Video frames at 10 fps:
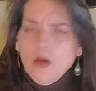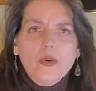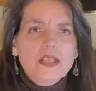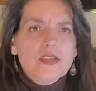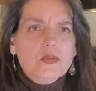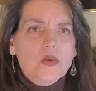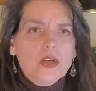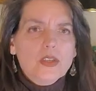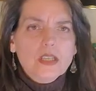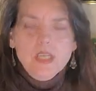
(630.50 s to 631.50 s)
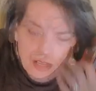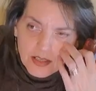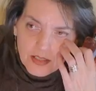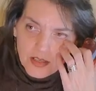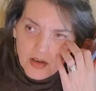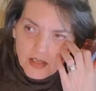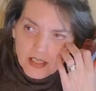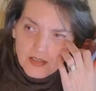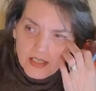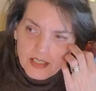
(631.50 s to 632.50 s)
what is word? It's not a
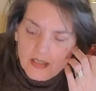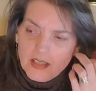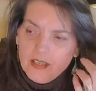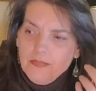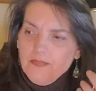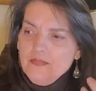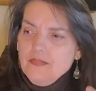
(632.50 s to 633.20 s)
tartness, it's a